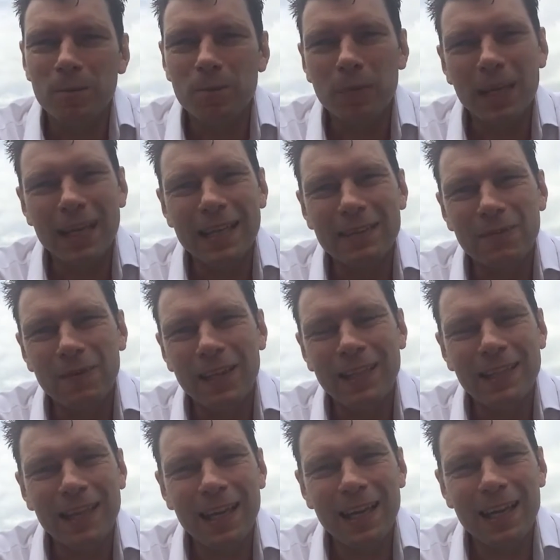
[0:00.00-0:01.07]
But it's
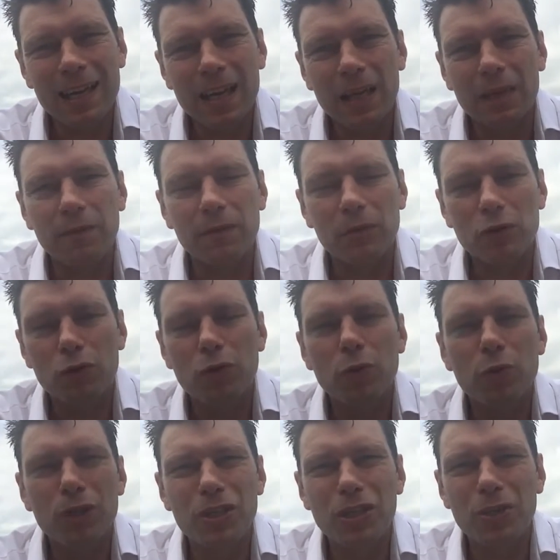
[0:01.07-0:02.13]
finding that life
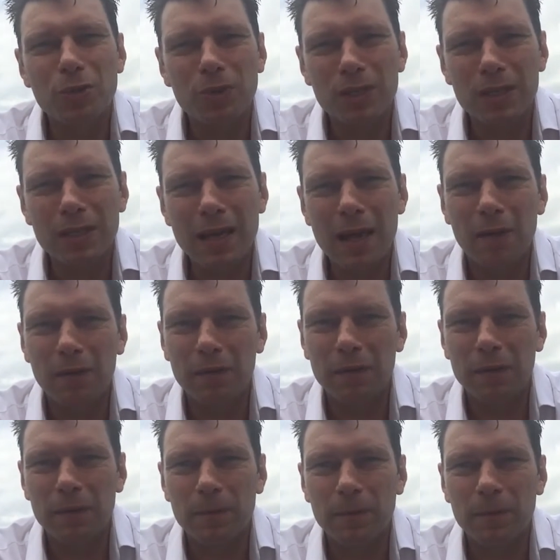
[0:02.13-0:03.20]
true to
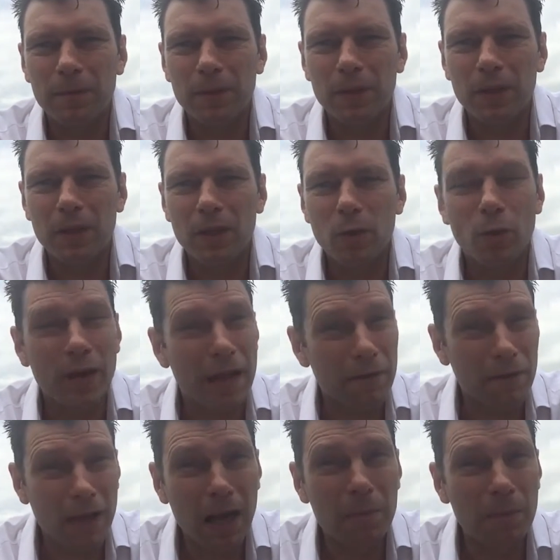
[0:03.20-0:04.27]
yourself,
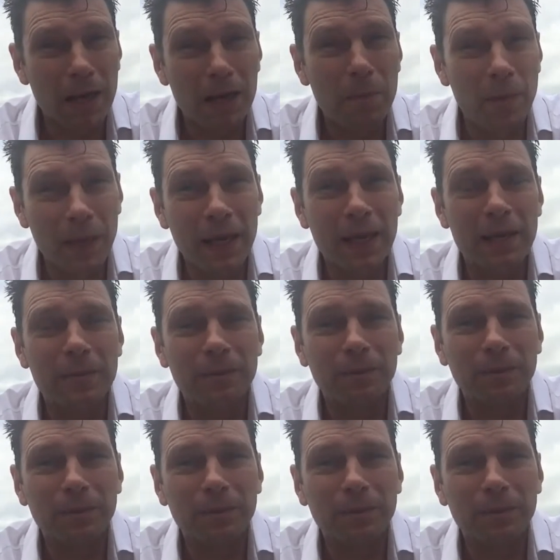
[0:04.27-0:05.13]
whatever that may be.